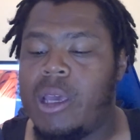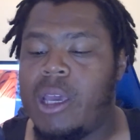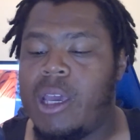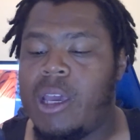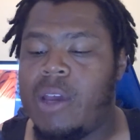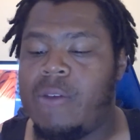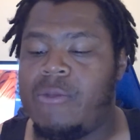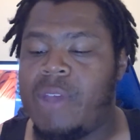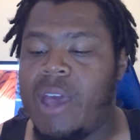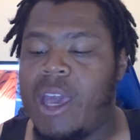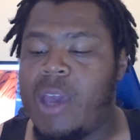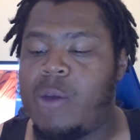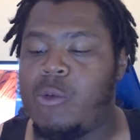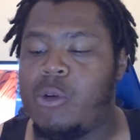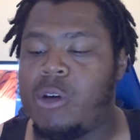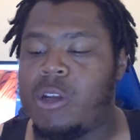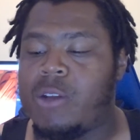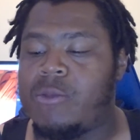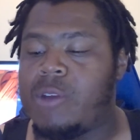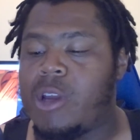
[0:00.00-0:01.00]
If they
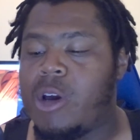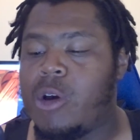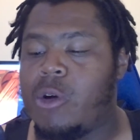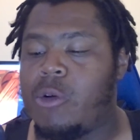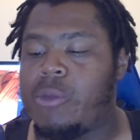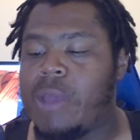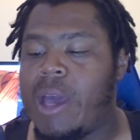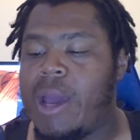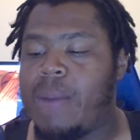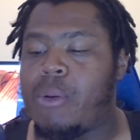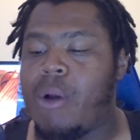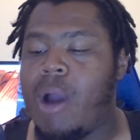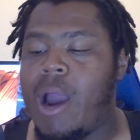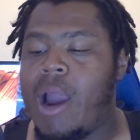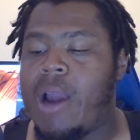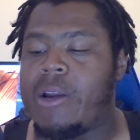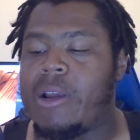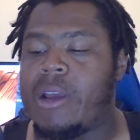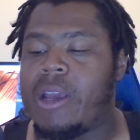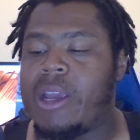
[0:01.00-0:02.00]
would have known that
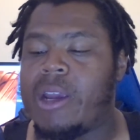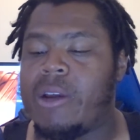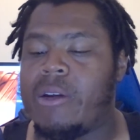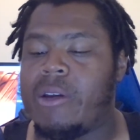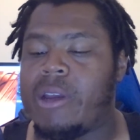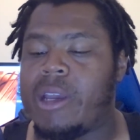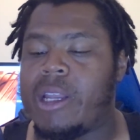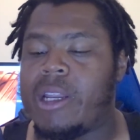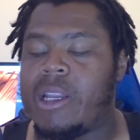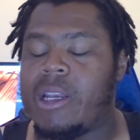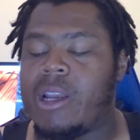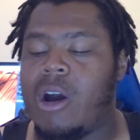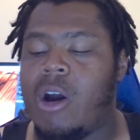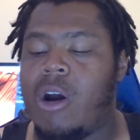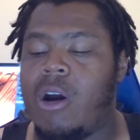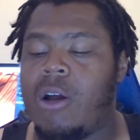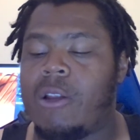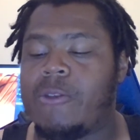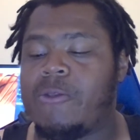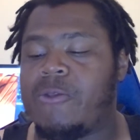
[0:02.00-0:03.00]
prior to hearing it in the
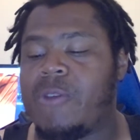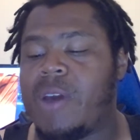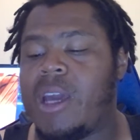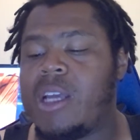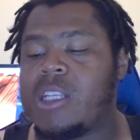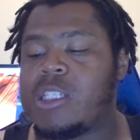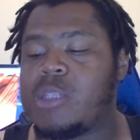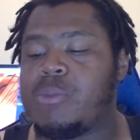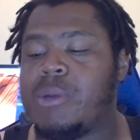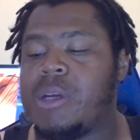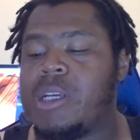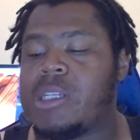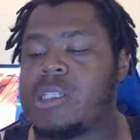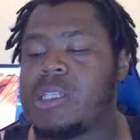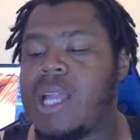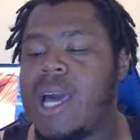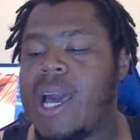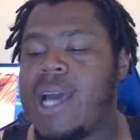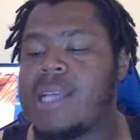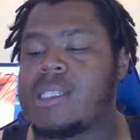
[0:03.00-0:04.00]
Hall of Fame speech
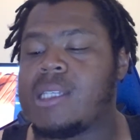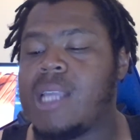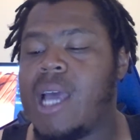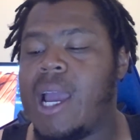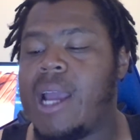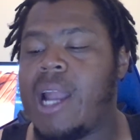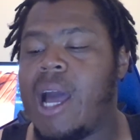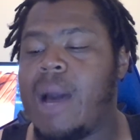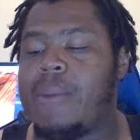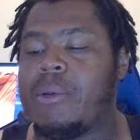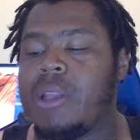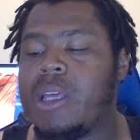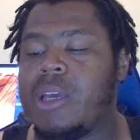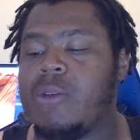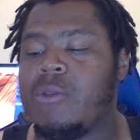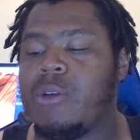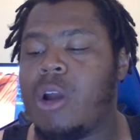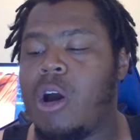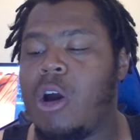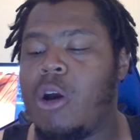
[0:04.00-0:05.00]
last night, I
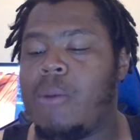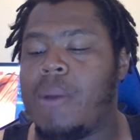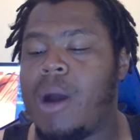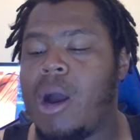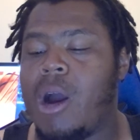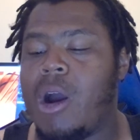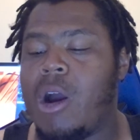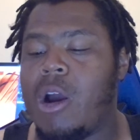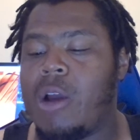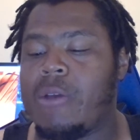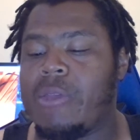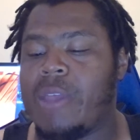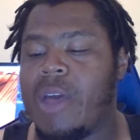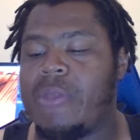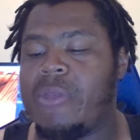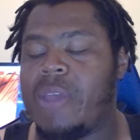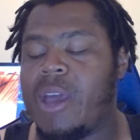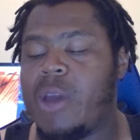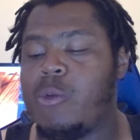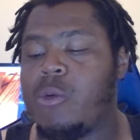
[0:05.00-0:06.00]
believe with all my heart
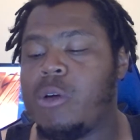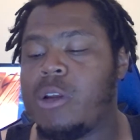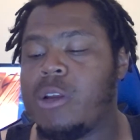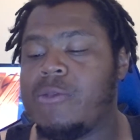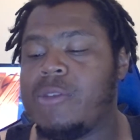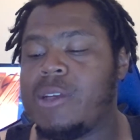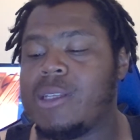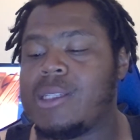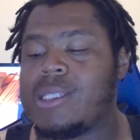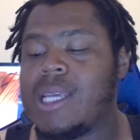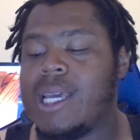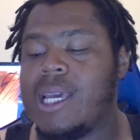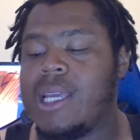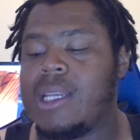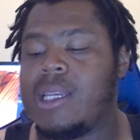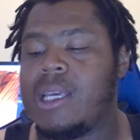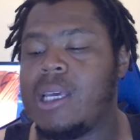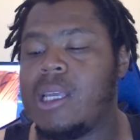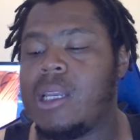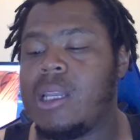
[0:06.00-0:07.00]
that they would have
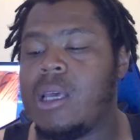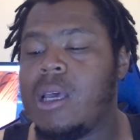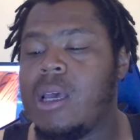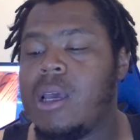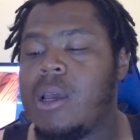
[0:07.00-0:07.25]
attended.